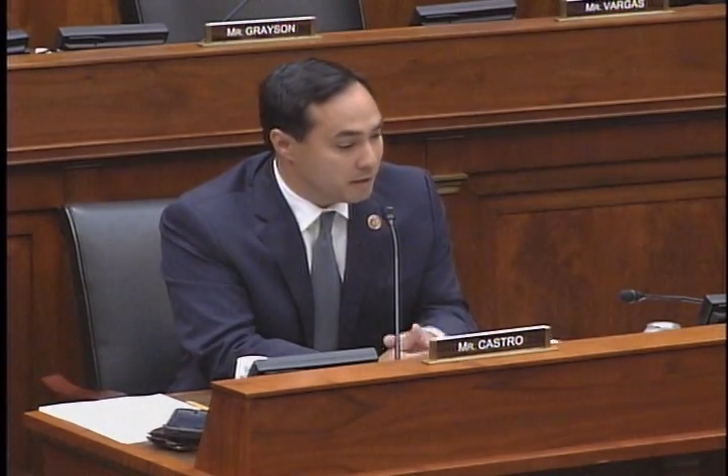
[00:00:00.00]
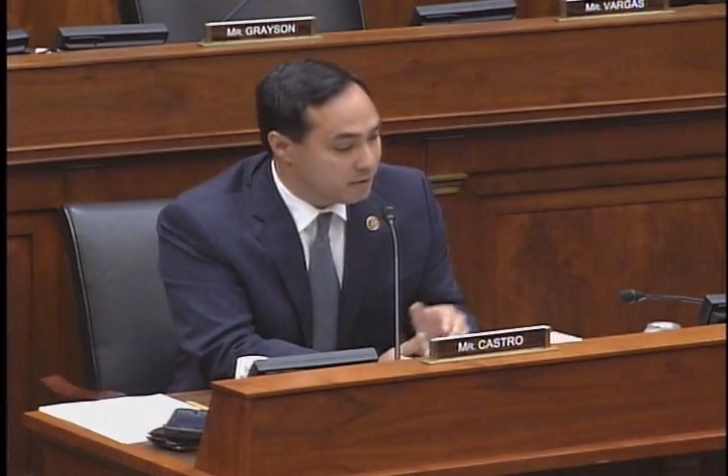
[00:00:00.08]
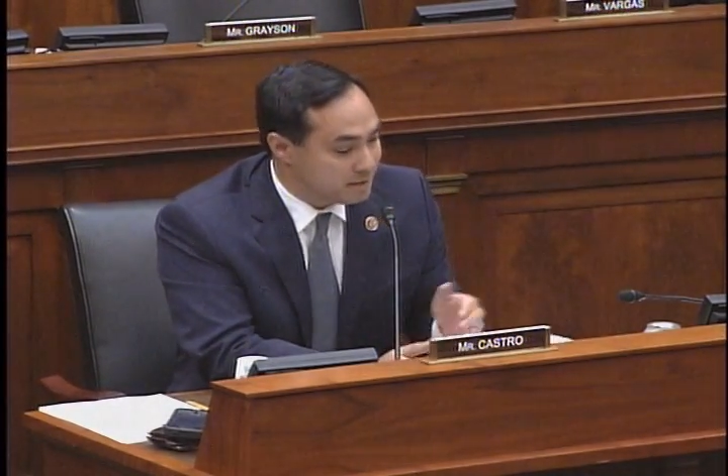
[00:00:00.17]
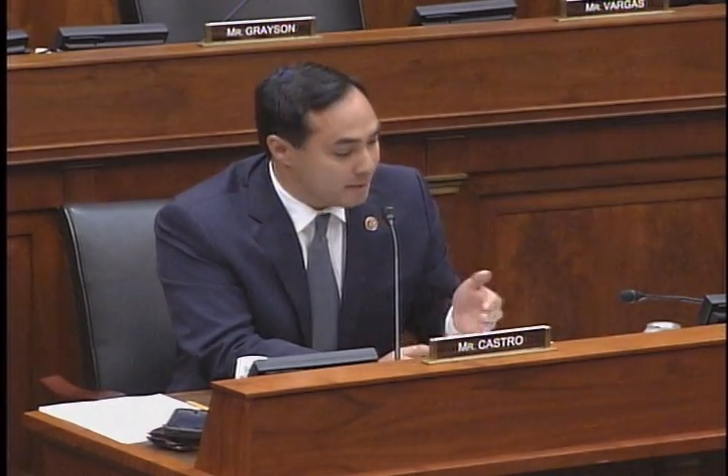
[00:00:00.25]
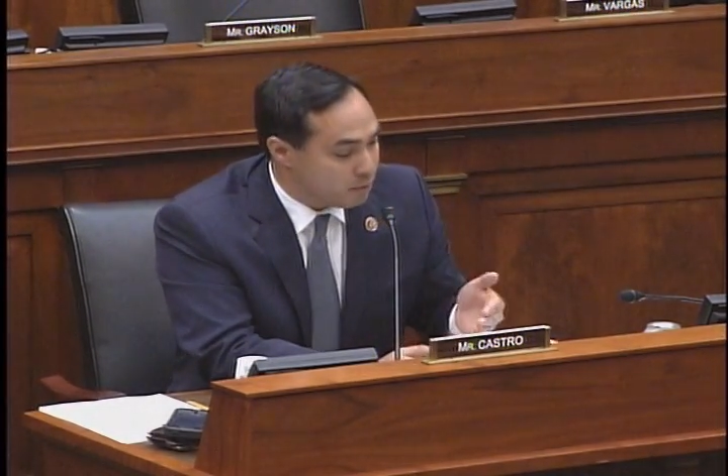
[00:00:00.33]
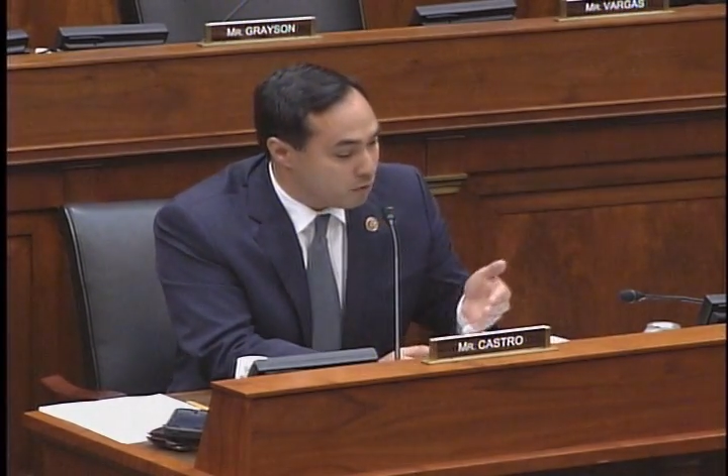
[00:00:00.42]

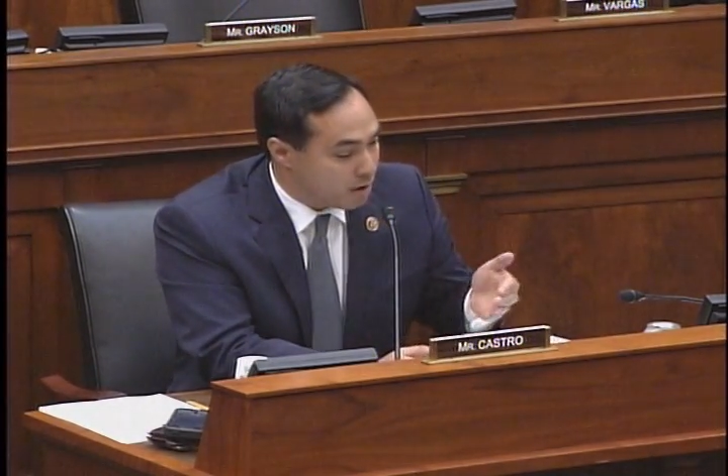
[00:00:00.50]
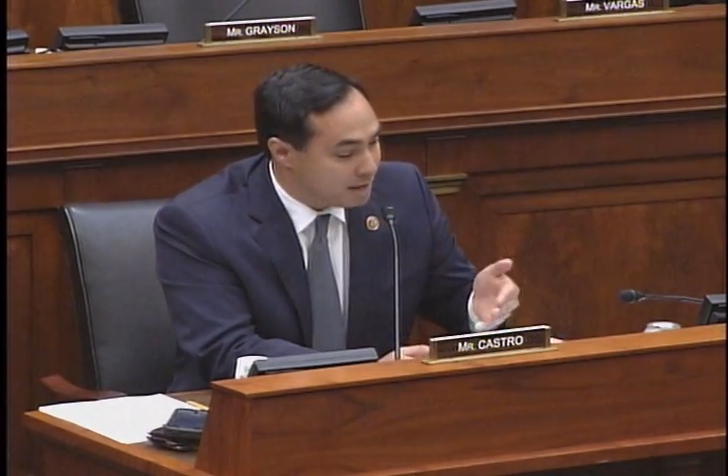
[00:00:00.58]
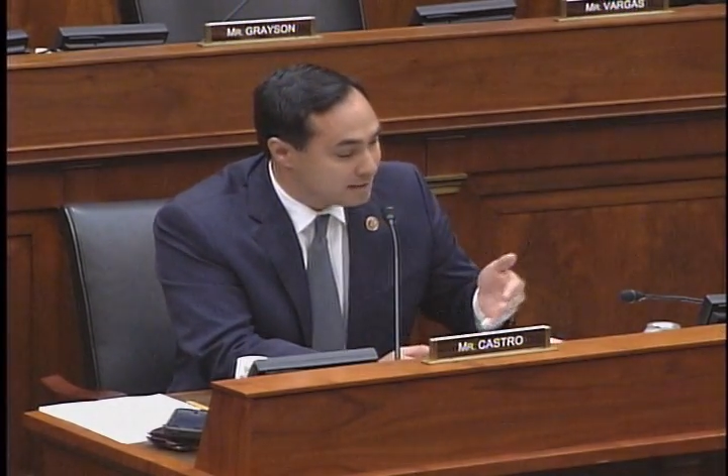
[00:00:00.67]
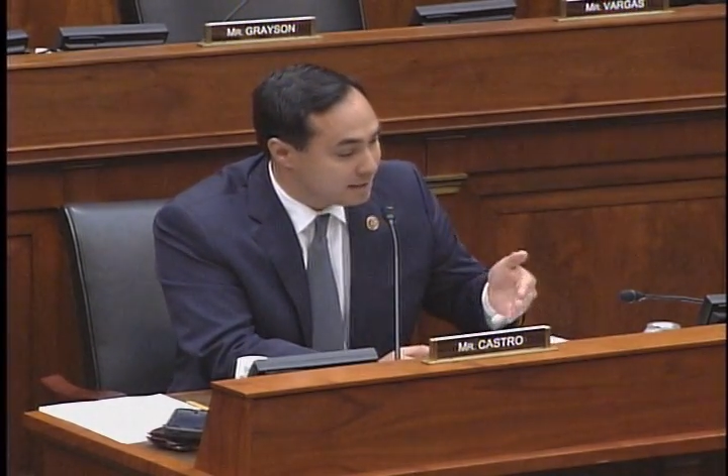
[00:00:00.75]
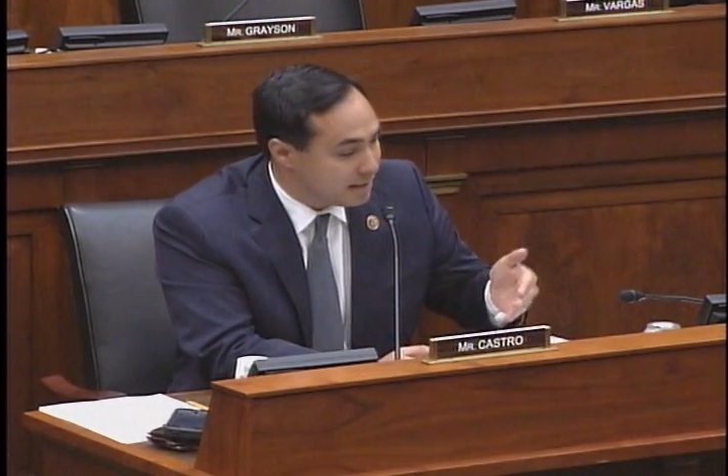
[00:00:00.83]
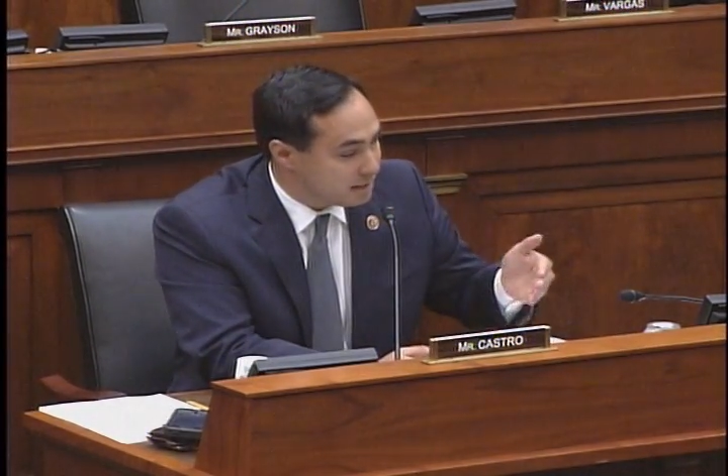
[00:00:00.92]
there is a
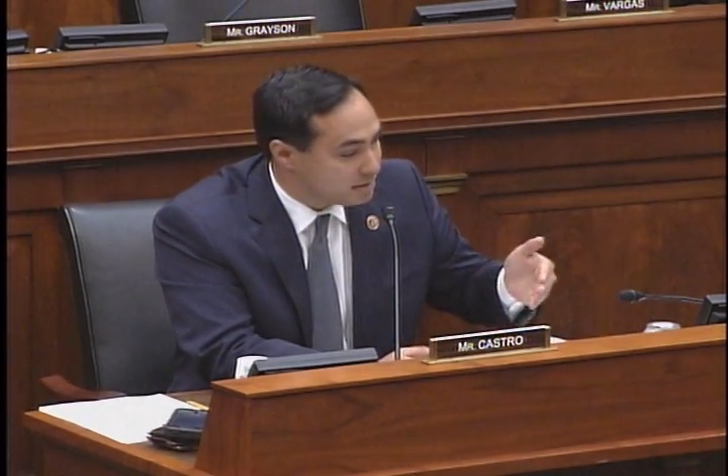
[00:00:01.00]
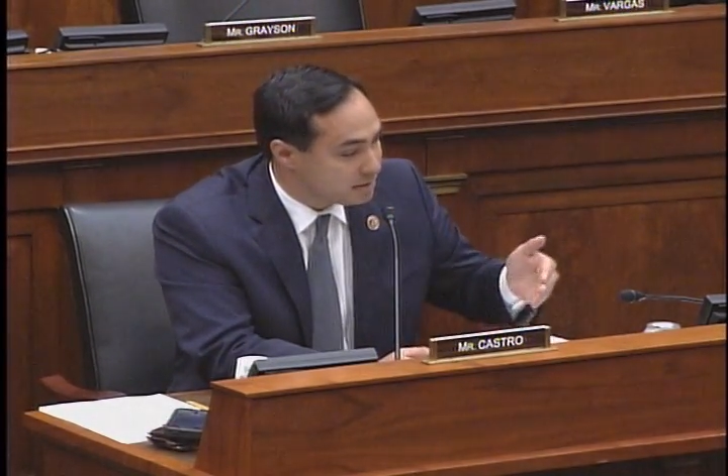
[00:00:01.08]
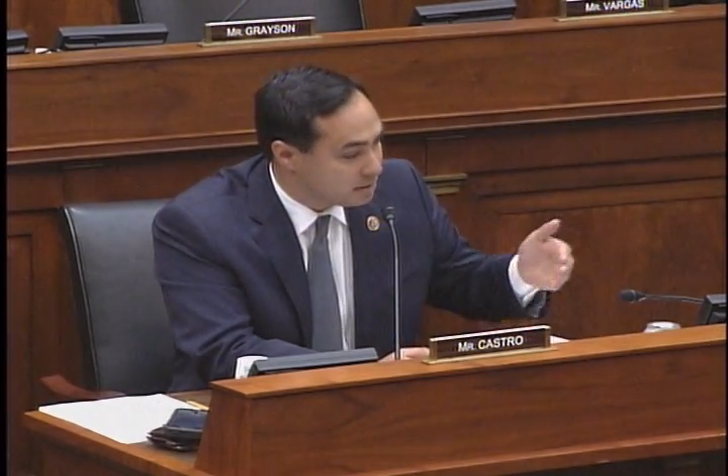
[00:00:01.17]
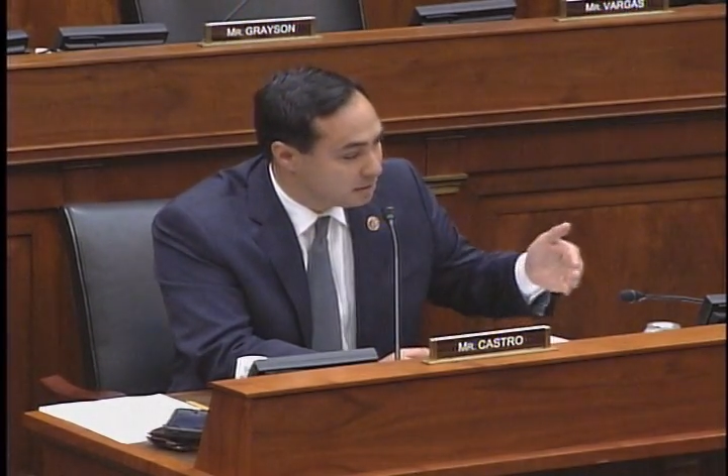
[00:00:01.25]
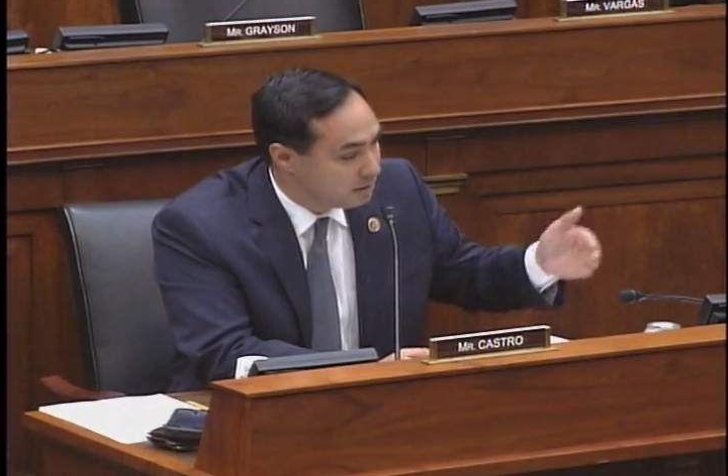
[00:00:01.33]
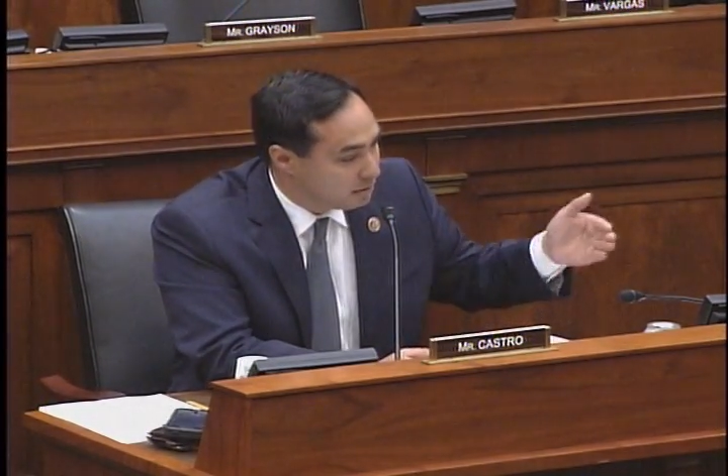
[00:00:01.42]

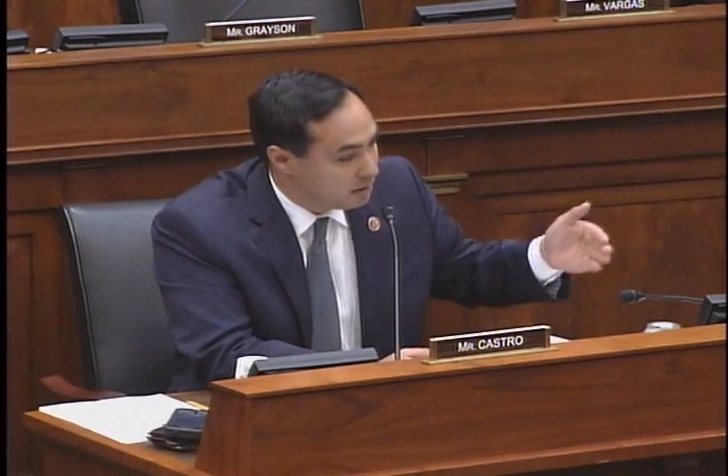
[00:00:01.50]
process.